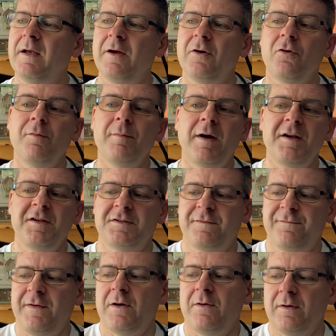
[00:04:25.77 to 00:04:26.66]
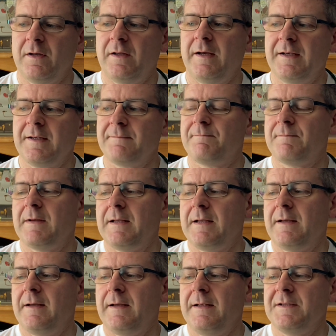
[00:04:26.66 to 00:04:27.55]
Almost felt like
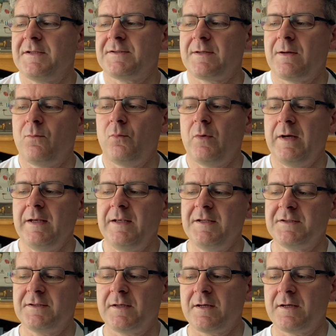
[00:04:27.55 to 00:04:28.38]
in some ways